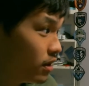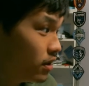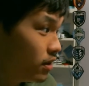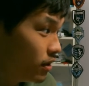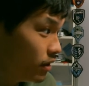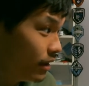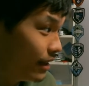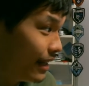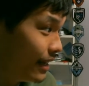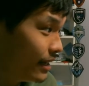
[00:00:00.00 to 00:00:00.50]

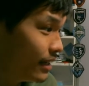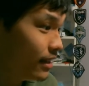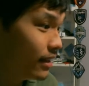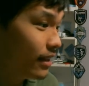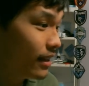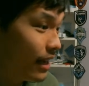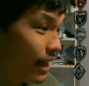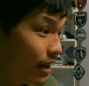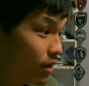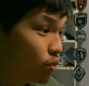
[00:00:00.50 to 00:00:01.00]
late in the
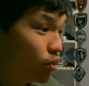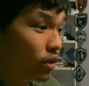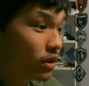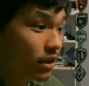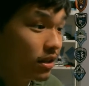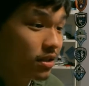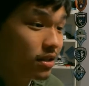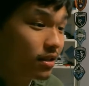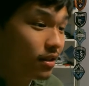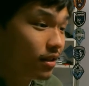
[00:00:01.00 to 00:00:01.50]
game when
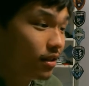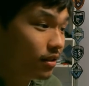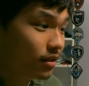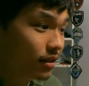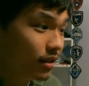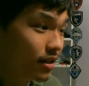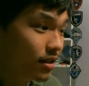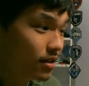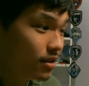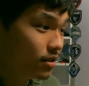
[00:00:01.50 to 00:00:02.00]

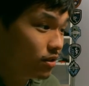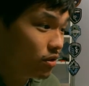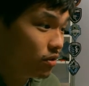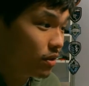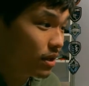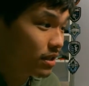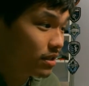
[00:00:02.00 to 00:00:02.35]
this U.S.